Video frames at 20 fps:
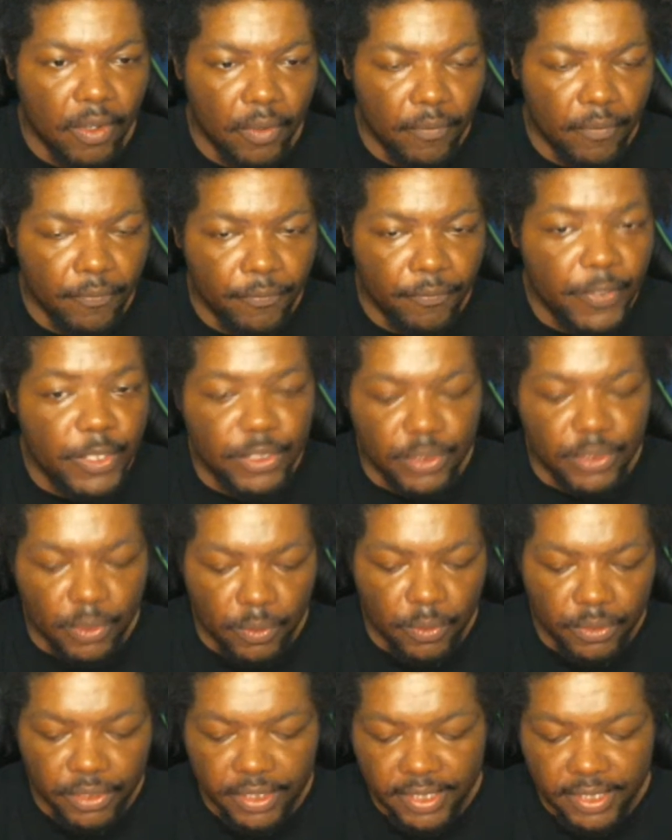foot
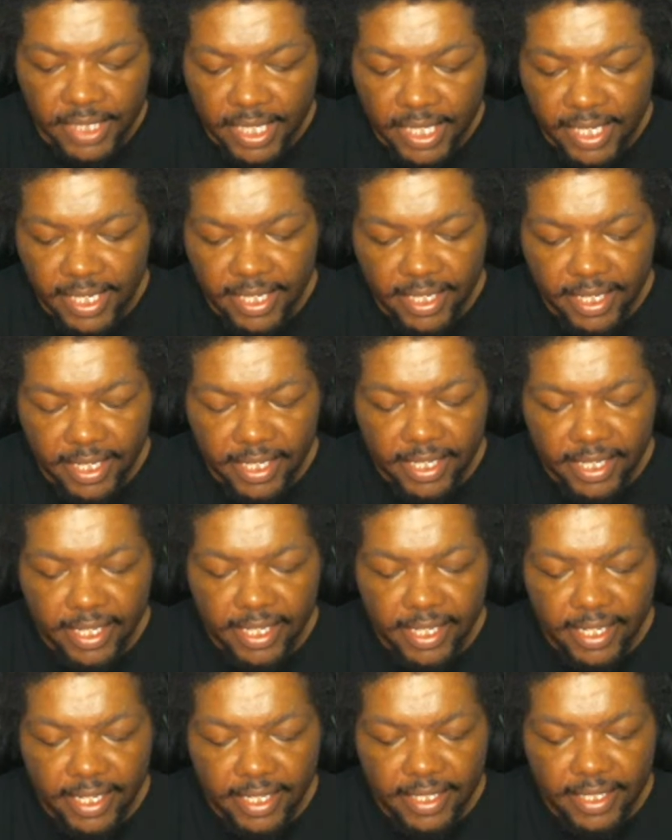soldiers,
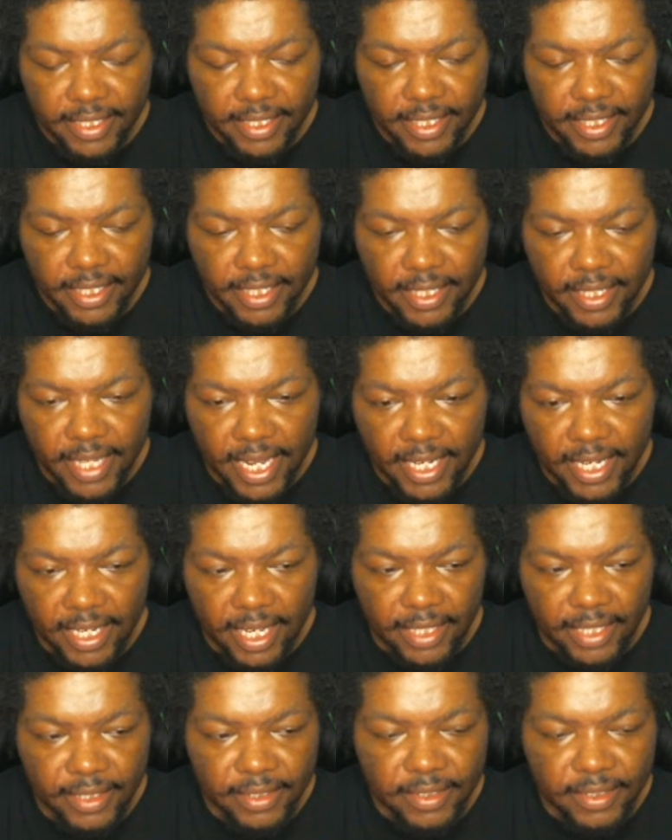and
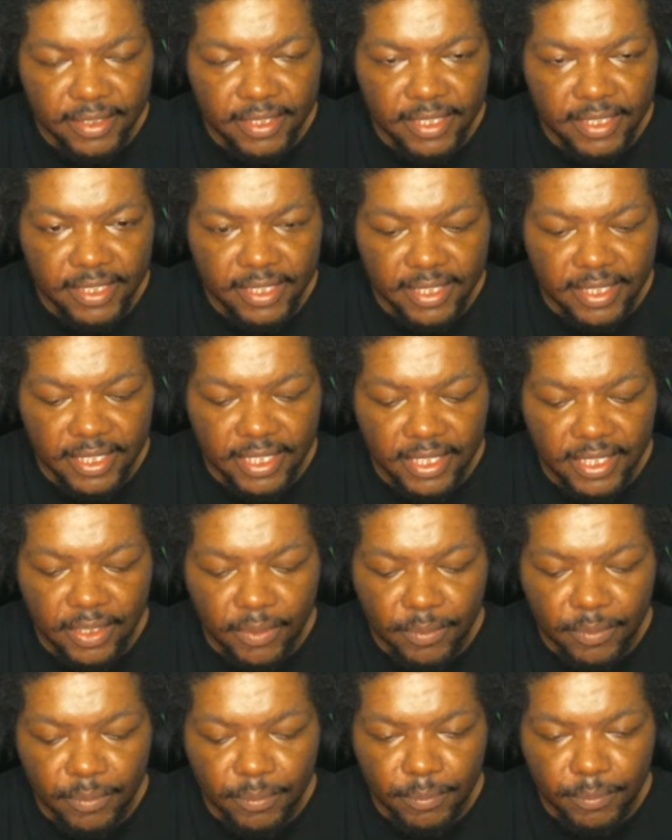like just
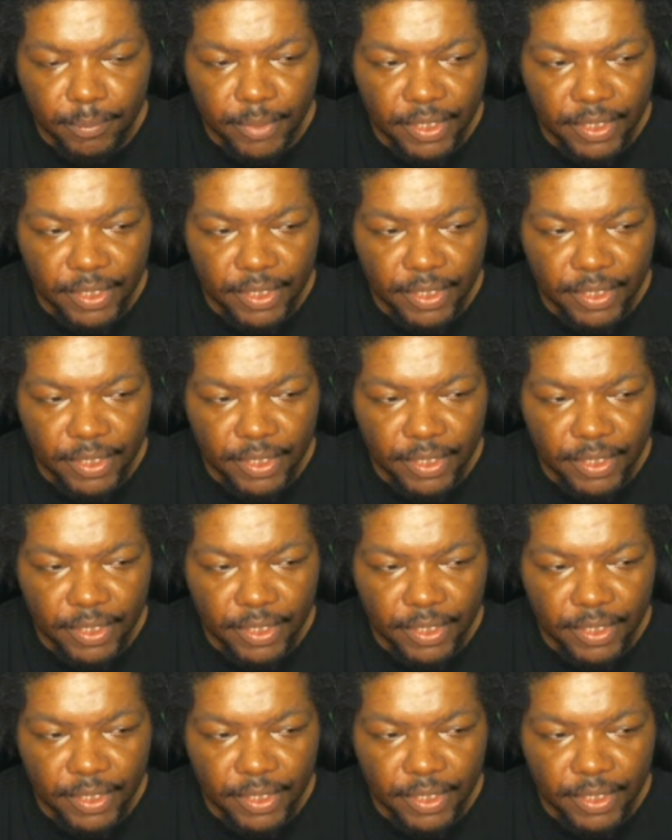Superman